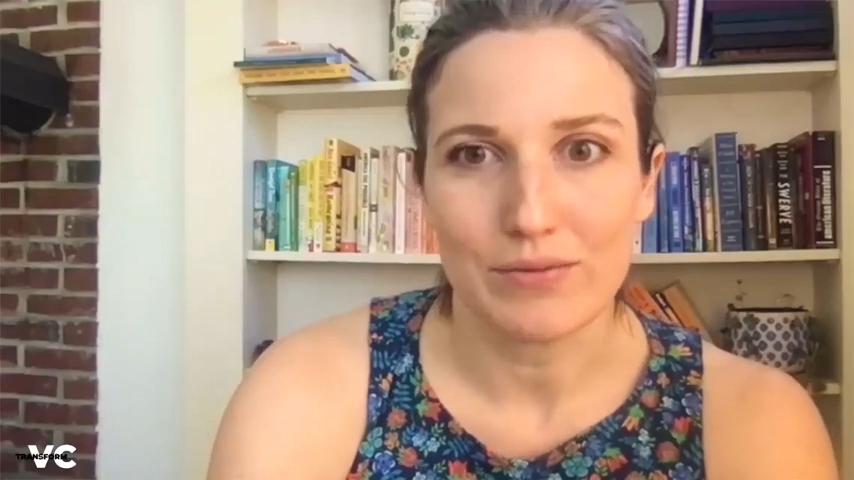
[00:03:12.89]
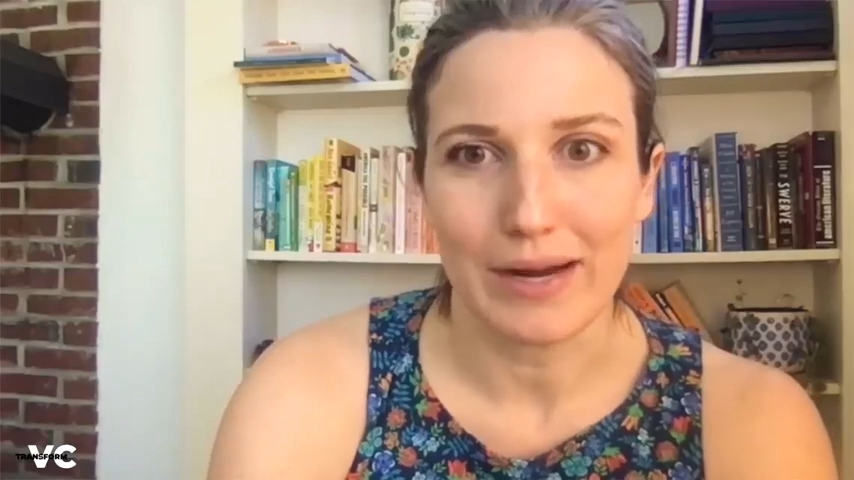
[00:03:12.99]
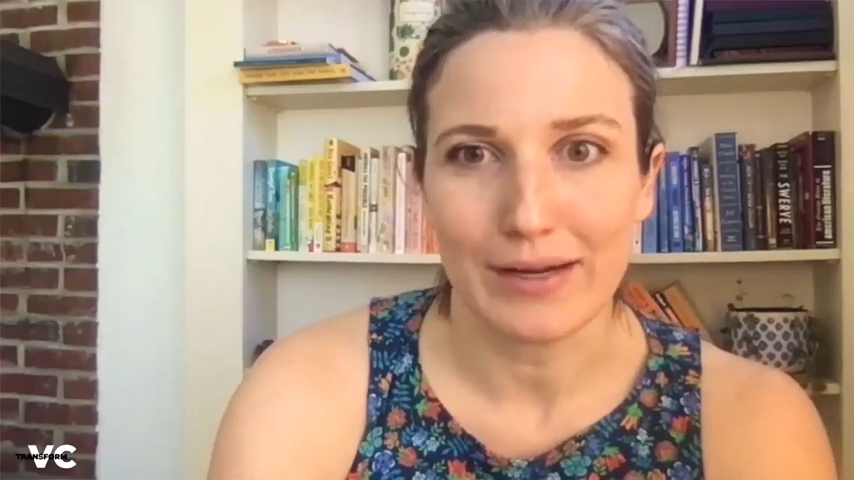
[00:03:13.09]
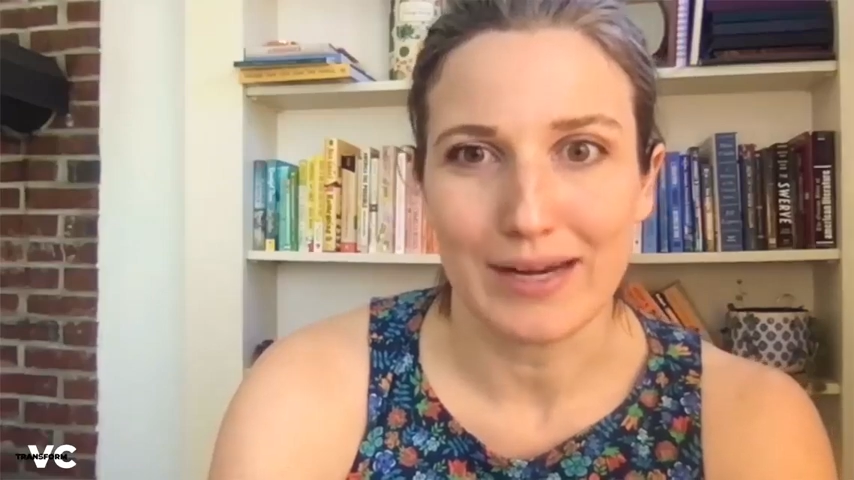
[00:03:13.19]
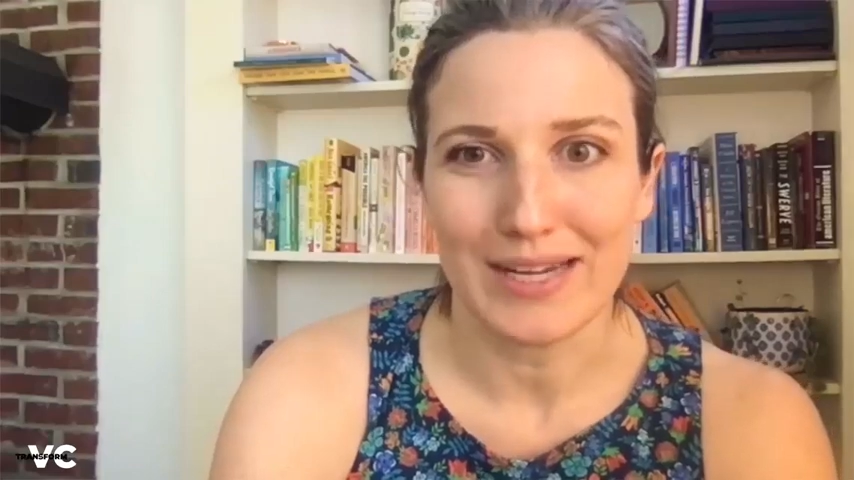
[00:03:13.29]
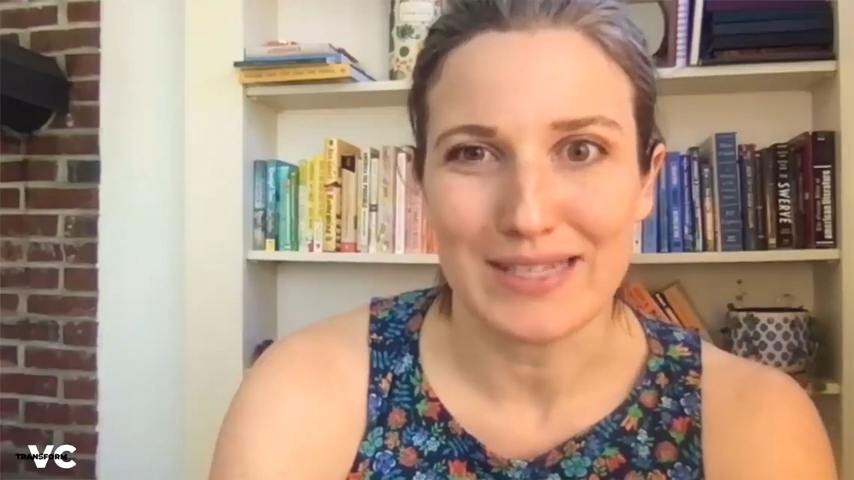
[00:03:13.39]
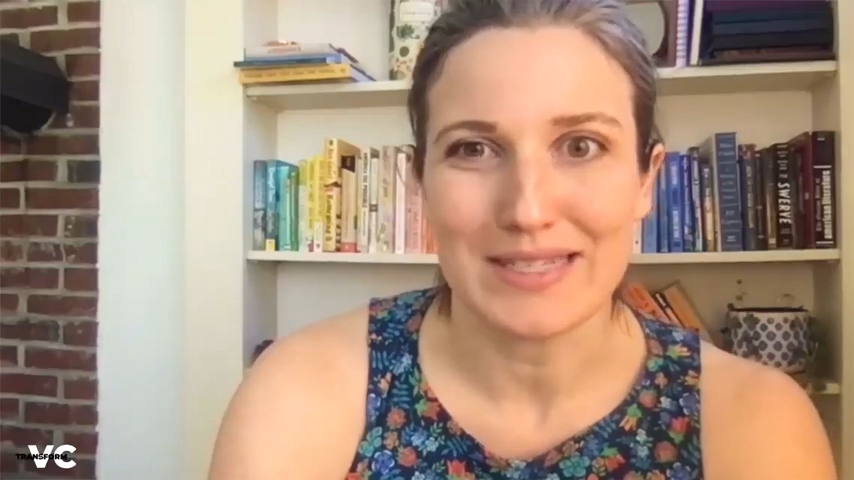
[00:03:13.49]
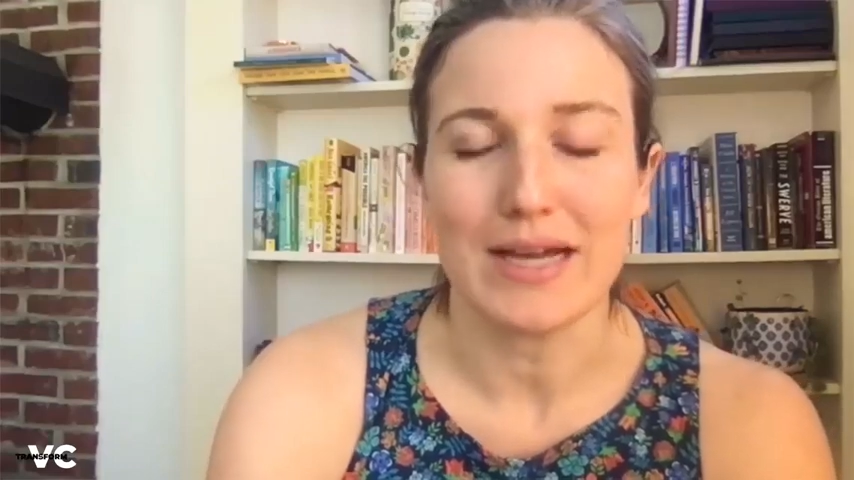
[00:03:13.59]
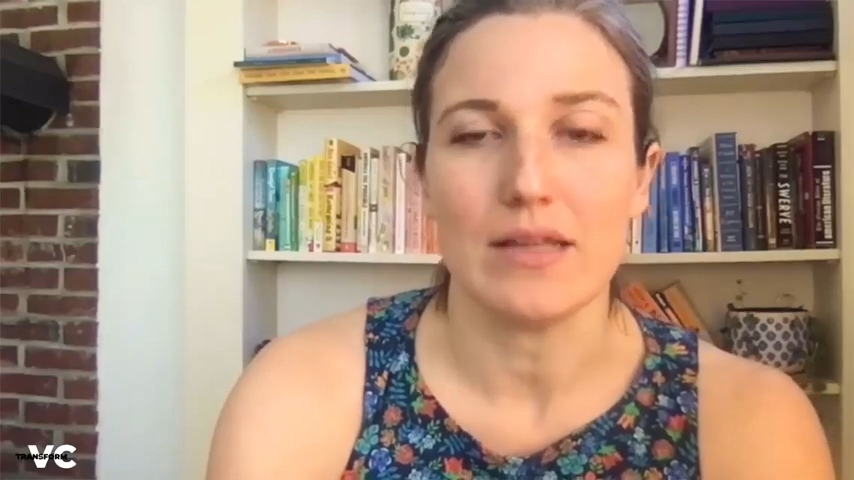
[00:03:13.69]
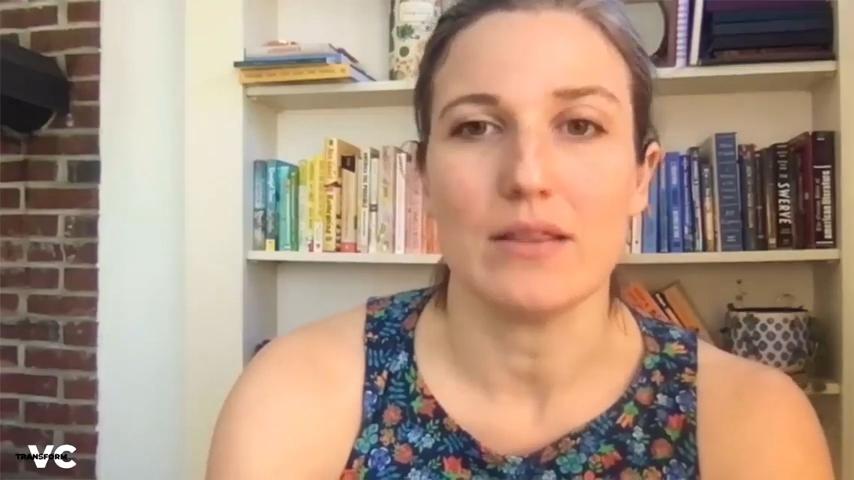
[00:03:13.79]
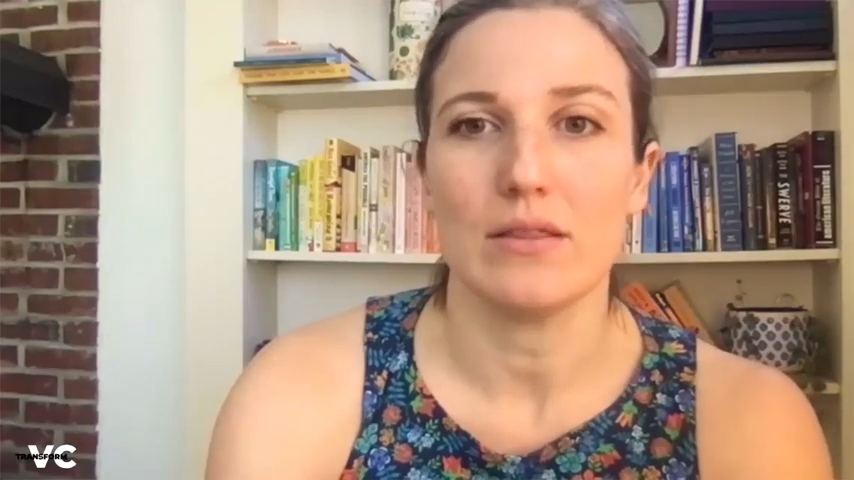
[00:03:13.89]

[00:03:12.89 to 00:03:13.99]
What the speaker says: recognize that